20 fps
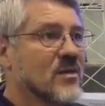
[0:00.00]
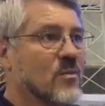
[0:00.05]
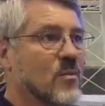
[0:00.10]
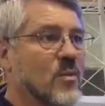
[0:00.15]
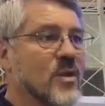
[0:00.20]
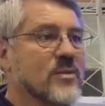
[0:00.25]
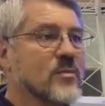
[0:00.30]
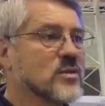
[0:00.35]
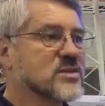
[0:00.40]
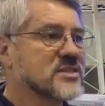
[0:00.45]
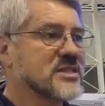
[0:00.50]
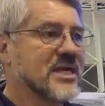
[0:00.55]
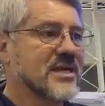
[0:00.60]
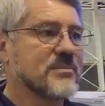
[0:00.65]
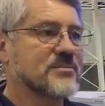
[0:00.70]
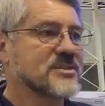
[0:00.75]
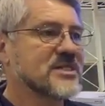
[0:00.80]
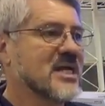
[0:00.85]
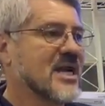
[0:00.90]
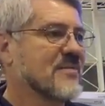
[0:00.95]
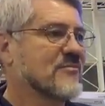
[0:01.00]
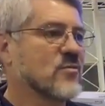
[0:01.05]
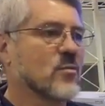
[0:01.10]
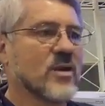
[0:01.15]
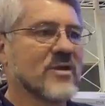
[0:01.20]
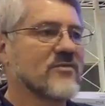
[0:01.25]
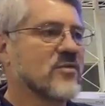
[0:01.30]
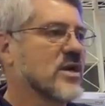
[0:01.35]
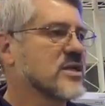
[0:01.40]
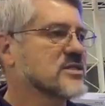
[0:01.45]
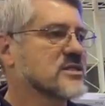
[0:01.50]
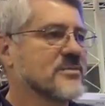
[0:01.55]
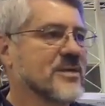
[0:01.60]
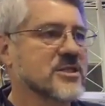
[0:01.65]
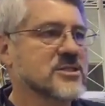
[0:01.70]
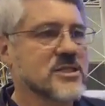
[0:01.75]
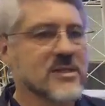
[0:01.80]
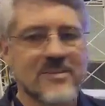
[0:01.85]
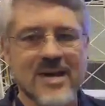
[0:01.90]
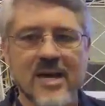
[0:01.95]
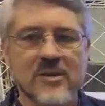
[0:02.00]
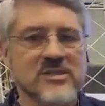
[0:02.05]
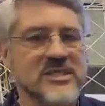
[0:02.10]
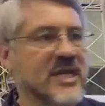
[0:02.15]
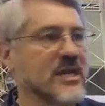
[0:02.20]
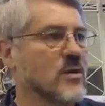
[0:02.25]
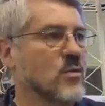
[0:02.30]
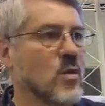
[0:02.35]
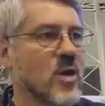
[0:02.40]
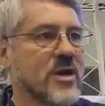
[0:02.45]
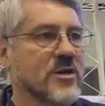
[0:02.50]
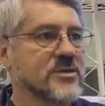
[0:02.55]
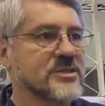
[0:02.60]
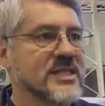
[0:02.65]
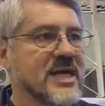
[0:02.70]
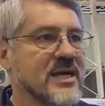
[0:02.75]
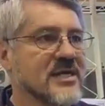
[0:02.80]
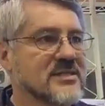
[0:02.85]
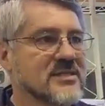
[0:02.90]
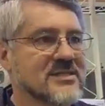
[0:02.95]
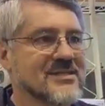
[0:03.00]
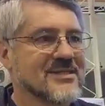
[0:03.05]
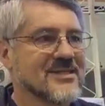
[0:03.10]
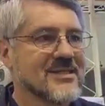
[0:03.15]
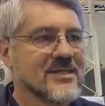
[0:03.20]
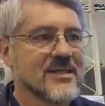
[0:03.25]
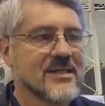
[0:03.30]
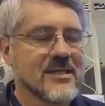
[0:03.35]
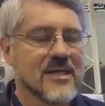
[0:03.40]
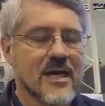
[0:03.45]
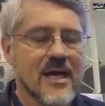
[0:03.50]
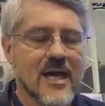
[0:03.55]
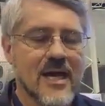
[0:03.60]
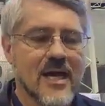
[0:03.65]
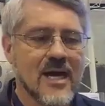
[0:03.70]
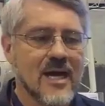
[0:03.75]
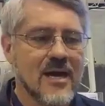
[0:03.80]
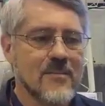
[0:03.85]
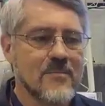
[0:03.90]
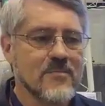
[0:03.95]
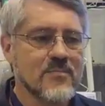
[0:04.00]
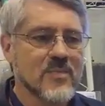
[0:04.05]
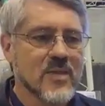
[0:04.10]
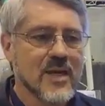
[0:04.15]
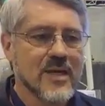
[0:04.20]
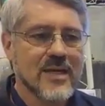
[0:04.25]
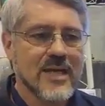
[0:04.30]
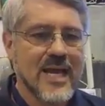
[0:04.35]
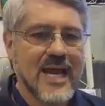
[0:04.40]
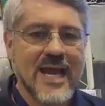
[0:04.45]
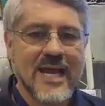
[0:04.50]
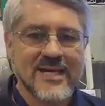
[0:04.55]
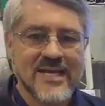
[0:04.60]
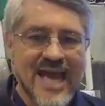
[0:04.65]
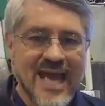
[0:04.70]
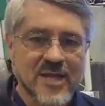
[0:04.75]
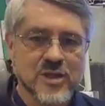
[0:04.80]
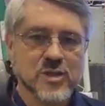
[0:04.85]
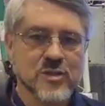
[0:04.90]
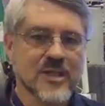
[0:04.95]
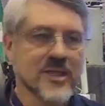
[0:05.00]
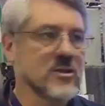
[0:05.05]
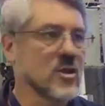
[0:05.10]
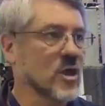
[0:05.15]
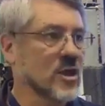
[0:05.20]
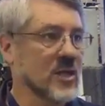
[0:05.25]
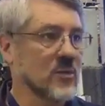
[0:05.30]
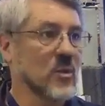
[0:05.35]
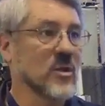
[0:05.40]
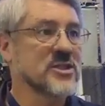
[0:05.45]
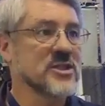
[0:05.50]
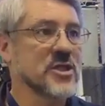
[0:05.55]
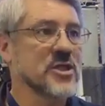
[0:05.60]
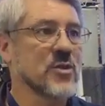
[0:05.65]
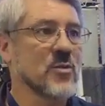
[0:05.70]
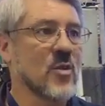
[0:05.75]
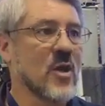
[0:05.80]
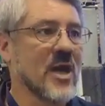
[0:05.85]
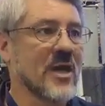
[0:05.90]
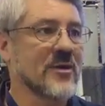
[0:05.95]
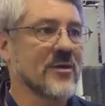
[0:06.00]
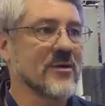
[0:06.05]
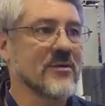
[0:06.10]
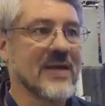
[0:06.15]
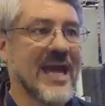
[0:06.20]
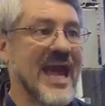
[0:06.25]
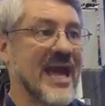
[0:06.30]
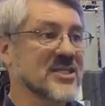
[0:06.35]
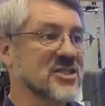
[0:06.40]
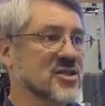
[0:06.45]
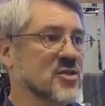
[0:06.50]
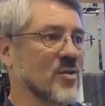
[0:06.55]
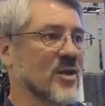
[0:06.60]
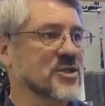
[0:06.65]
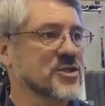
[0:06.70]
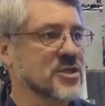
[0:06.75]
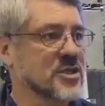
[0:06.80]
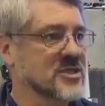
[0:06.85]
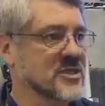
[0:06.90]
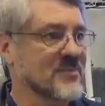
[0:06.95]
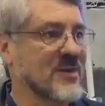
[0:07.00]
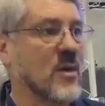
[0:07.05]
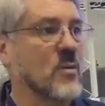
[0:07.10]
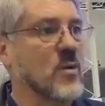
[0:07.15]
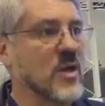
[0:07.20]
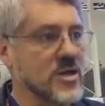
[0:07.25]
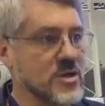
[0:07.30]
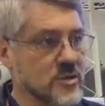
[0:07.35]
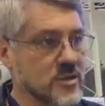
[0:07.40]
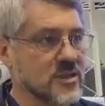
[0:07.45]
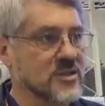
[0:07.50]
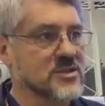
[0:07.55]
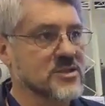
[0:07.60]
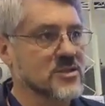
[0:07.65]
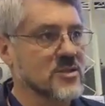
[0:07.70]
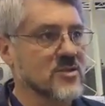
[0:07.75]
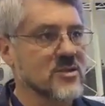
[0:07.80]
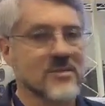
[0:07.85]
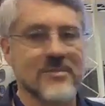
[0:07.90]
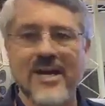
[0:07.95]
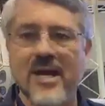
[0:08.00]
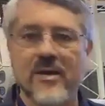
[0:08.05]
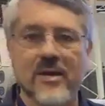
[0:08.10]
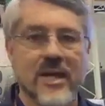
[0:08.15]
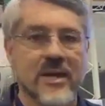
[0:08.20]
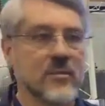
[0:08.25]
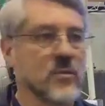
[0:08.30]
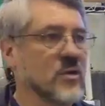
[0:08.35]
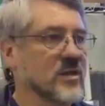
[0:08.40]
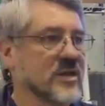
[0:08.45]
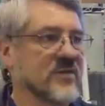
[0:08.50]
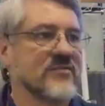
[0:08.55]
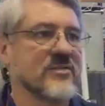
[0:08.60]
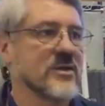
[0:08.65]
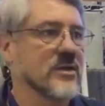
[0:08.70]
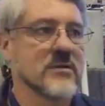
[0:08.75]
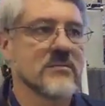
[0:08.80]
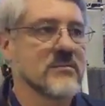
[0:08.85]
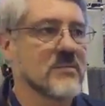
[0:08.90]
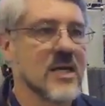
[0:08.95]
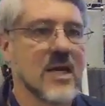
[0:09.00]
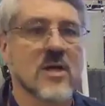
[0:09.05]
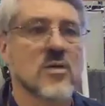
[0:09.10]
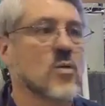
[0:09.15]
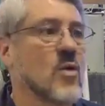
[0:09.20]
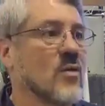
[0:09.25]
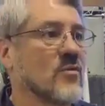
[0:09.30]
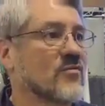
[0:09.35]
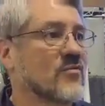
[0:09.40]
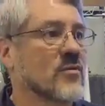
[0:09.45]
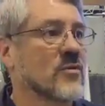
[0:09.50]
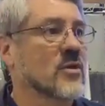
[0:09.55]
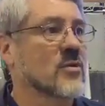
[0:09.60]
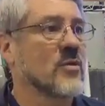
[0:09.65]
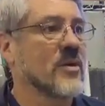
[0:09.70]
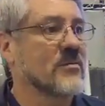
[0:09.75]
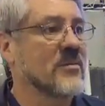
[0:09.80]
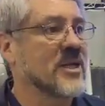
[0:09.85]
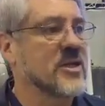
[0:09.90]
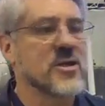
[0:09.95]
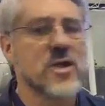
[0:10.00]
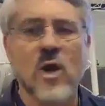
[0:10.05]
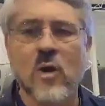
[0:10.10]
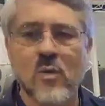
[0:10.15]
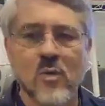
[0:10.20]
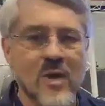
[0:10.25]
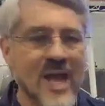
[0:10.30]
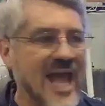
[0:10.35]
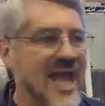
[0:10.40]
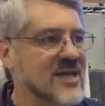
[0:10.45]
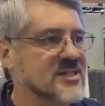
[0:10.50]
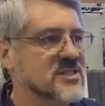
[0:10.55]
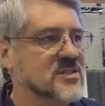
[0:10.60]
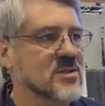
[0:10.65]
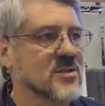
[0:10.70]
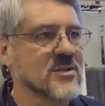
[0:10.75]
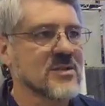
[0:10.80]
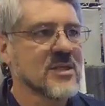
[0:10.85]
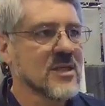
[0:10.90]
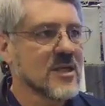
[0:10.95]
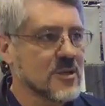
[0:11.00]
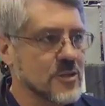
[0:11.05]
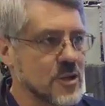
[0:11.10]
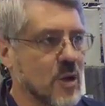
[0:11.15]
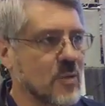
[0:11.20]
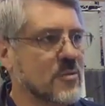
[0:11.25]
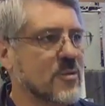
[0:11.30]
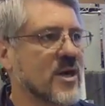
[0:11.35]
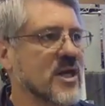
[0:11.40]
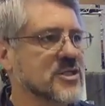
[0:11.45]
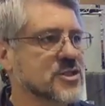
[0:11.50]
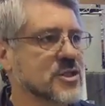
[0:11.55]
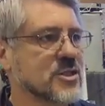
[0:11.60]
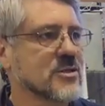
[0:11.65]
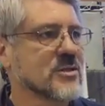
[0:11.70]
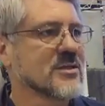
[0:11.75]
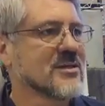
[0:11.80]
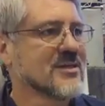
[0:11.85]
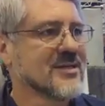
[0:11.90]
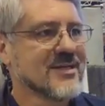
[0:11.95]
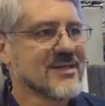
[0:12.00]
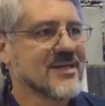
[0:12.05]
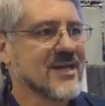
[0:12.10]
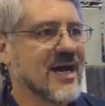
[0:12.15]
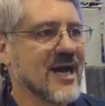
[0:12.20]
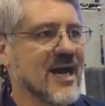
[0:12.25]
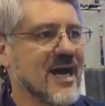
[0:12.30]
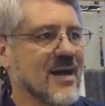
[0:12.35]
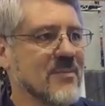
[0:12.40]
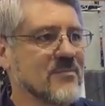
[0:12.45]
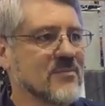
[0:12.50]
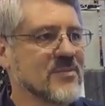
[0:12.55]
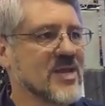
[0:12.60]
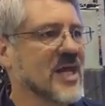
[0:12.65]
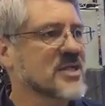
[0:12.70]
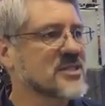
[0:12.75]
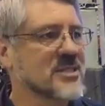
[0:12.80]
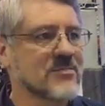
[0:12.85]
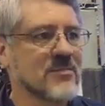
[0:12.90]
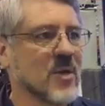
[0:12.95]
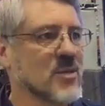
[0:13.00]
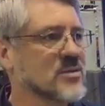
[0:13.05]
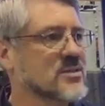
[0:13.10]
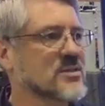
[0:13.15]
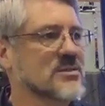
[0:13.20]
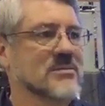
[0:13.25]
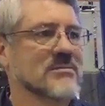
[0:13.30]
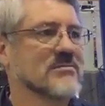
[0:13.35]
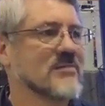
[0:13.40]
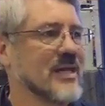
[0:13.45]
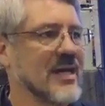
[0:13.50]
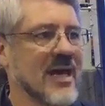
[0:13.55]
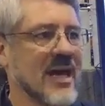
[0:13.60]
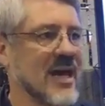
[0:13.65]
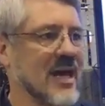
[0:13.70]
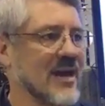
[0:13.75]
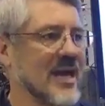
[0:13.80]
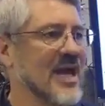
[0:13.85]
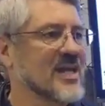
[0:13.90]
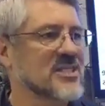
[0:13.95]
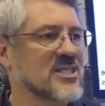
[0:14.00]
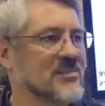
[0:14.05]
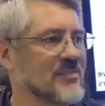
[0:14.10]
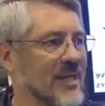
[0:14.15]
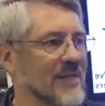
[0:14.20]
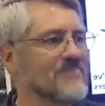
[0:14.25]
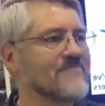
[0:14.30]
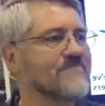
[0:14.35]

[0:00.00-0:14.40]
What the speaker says: We will set up time for one of our estimators to come out, take a water test, and actually look at what's in your water, ask questions about what you're concerned about, and we'll give you a quote for equipment. No hassle, no pressure, nuts and bolts estimate.